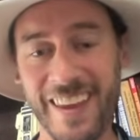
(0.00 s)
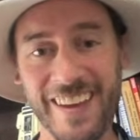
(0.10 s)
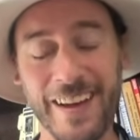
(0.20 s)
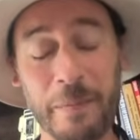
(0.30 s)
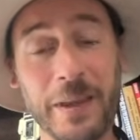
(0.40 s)

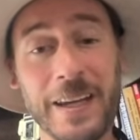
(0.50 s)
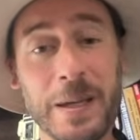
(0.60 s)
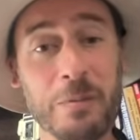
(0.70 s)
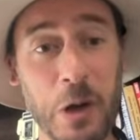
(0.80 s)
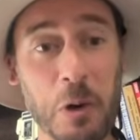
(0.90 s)
I'm letting
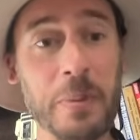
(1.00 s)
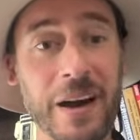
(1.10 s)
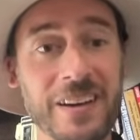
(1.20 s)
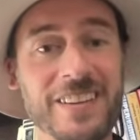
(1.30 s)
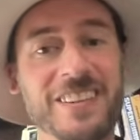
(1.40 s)
him know
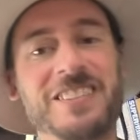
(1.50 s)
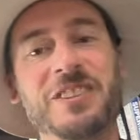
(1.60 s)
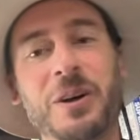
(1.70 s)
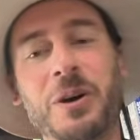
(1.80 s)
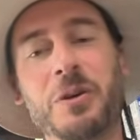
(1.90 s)
about it.
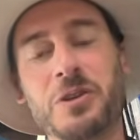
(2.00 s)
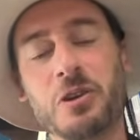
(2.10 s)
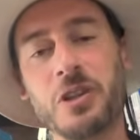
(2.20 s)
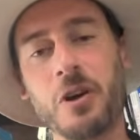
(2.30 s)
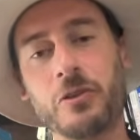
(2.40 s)
So
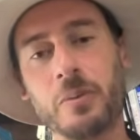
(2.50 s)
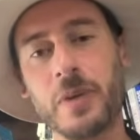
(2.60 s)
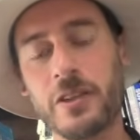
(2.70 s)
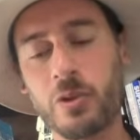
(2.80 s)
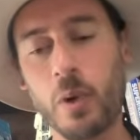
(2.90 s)
you'll go from
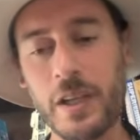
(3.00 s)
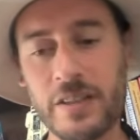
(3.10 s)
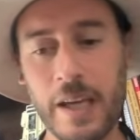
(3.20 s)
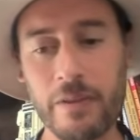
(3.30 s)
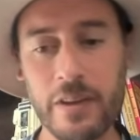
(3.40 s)
like
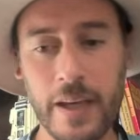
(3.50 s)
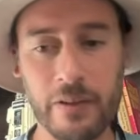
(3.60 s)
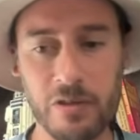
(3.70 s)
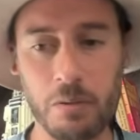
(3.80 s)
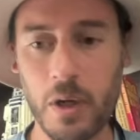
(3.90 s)
27
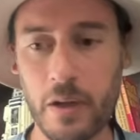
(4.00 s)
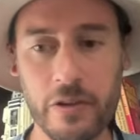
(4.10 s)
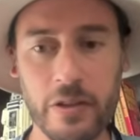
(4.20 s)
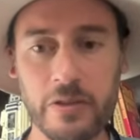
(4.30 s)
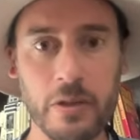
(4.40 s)
deaths a run
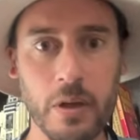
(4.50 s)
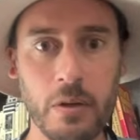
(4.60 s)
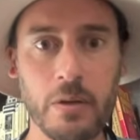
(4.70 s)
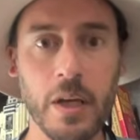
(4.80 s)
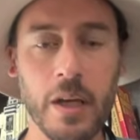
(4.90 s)
to
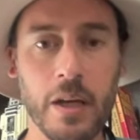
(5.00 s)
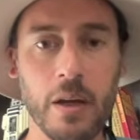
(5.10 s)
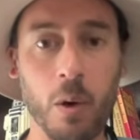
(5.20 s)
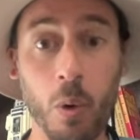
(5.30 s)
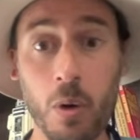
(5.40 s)
0,
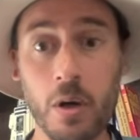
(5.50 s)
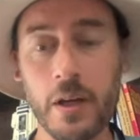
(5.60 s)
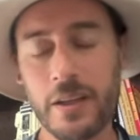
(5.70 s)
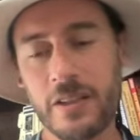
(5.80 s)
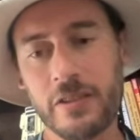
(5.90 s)
or
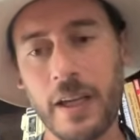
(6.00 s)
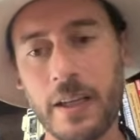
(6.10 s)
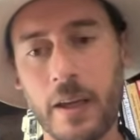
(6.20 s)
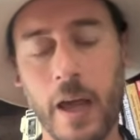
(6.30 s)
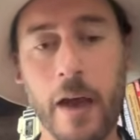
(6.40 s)
at least like
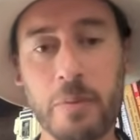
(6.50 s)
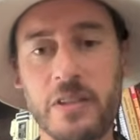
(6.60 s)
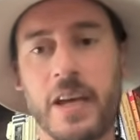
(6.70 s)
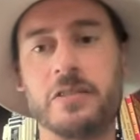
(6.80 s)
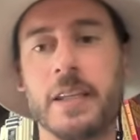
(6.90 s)
I've been
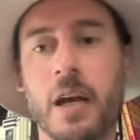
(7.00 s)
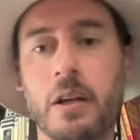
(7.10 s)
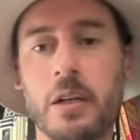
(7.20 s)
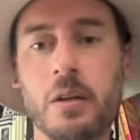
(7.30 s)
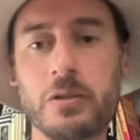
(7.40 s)
testing out
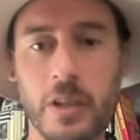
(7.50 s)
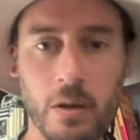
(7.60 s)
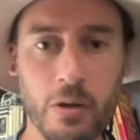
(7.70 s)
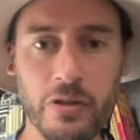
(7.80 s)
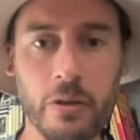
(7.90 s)
heroes, and
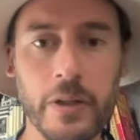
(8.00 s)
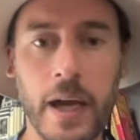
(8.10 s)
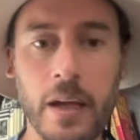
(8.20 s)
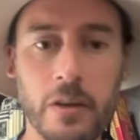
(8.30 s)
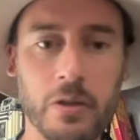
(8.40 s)
heroes still
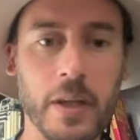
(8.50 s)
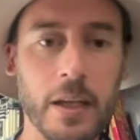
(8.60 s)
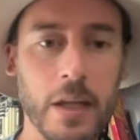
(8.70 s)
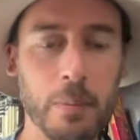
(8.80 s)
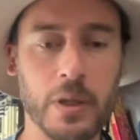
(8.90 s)
die. So like
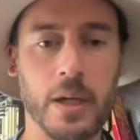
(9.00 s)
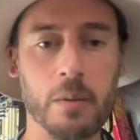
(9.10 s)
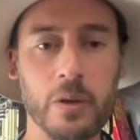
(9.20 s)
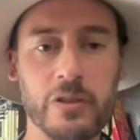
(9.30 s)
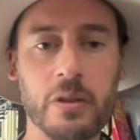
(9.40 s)
Leprechaun
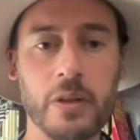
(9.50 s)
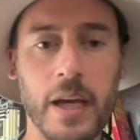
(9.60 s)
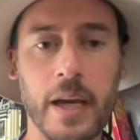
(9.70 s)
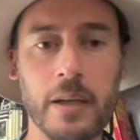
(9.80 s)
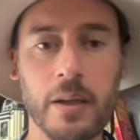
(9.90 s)
would still die